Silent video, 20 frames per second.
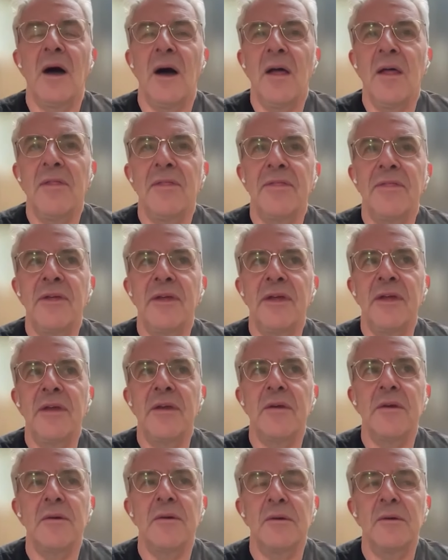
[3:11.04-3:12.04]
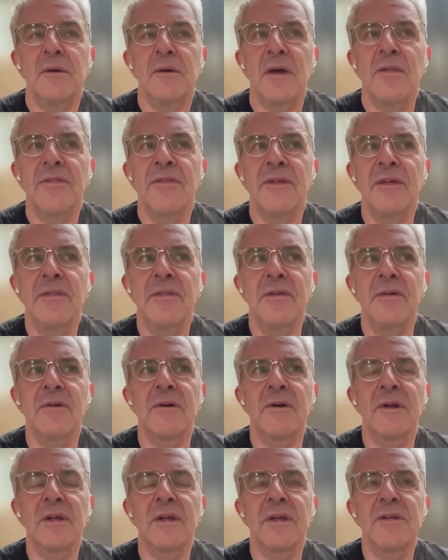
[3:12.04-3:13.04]
I think I think
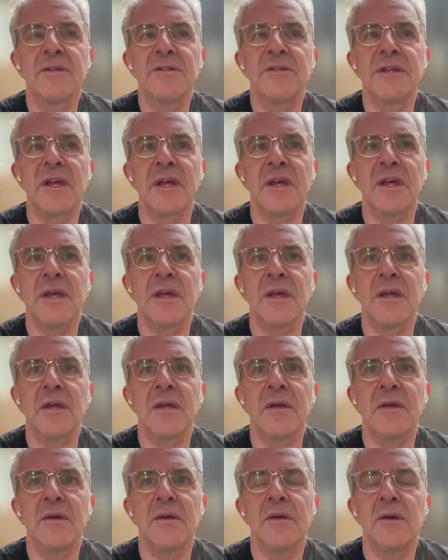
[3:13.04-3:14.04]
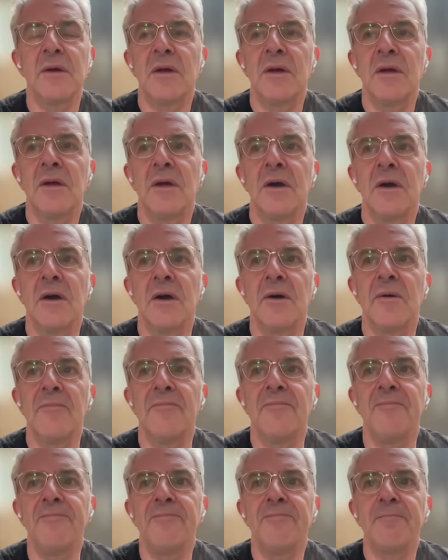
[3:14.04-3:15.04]
there is
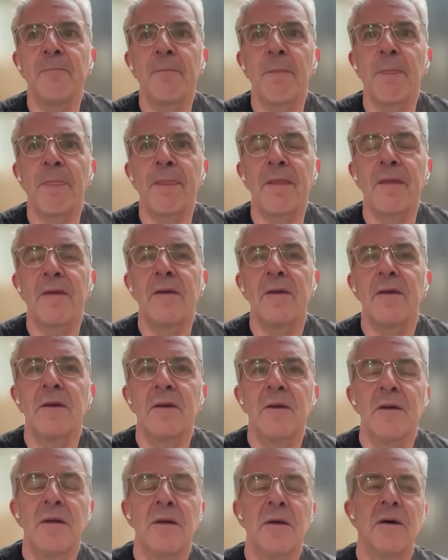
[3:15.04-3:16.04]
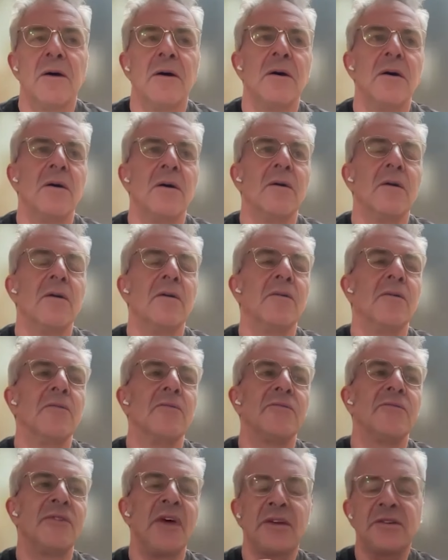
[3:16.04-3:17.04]
um, a
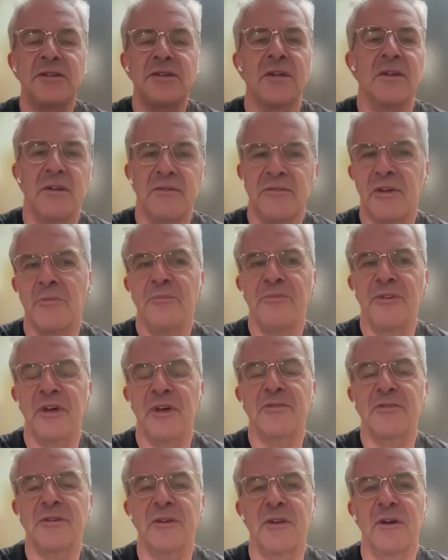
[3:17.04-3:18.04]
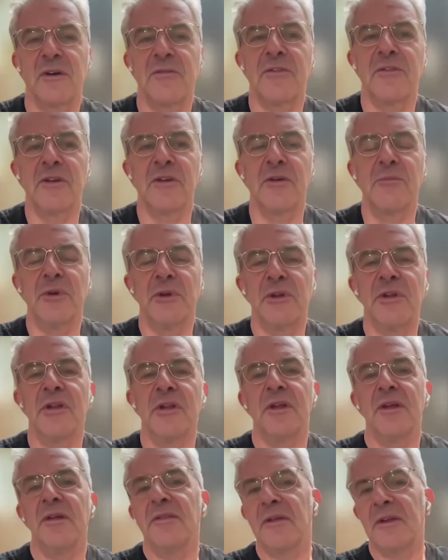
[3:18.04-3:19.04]
subsection of the
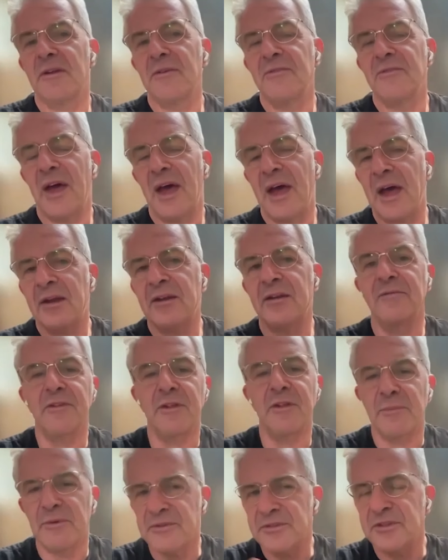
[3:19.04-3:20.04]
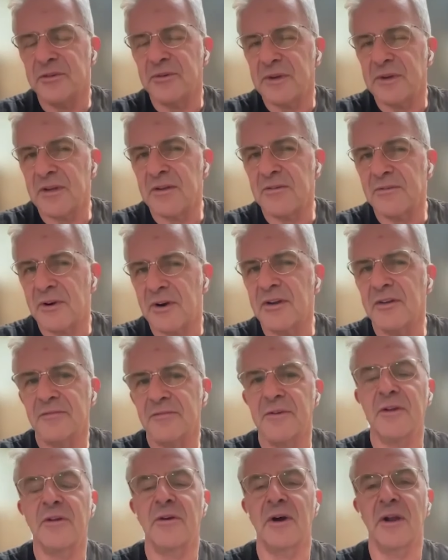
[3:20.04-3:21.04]
community that is actively pursuing, trying to
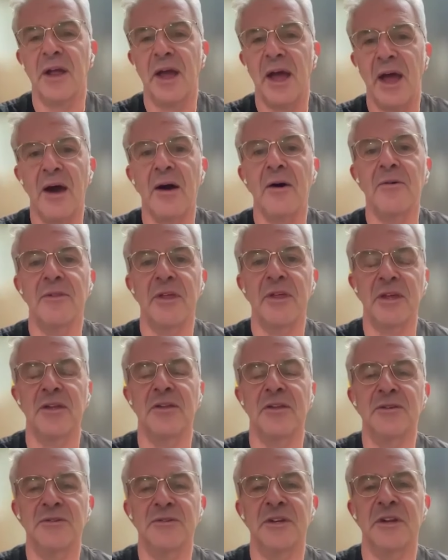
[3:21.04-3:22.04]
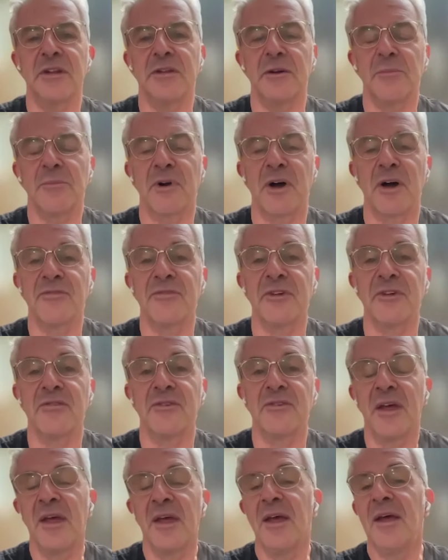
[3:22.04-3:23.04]
figure out how they can use it in their
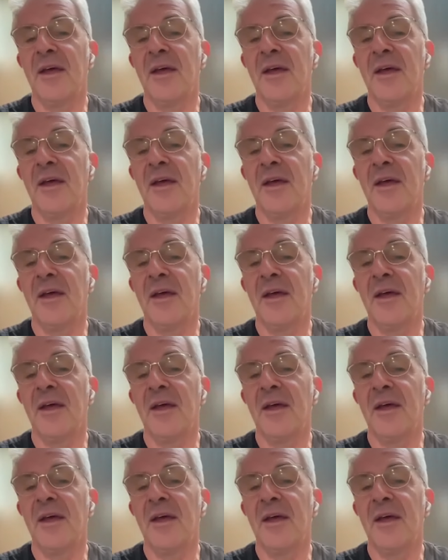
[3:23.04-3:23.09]
process.